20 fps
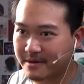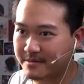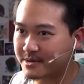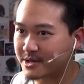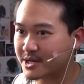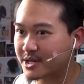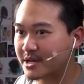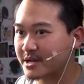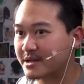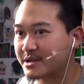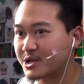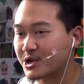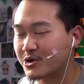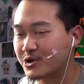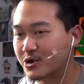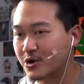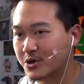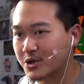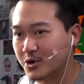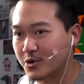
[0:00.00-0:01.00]
I'm just kidding,
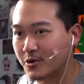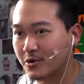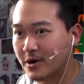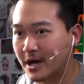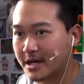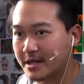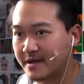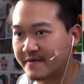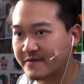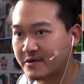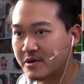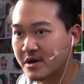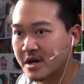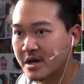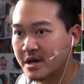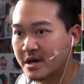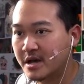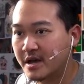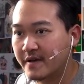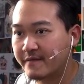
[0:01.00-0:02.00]
Sergio Arturo. I love you.
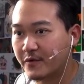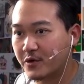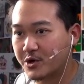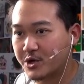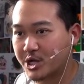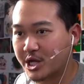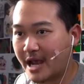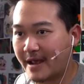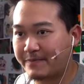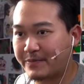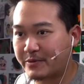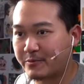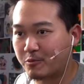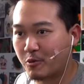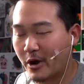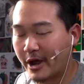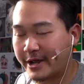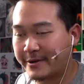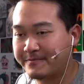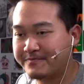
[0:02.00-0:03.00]
First Captain
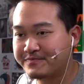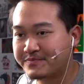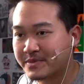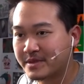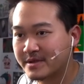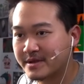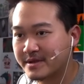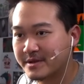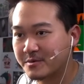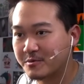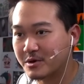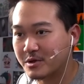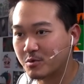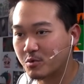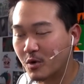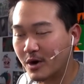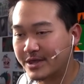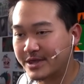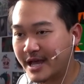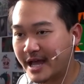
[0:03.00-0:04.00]
Brian with
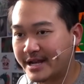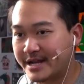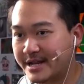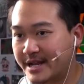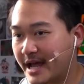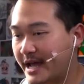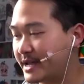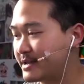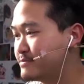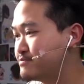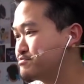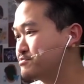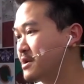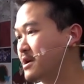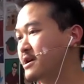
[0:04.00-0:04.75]
$1.99.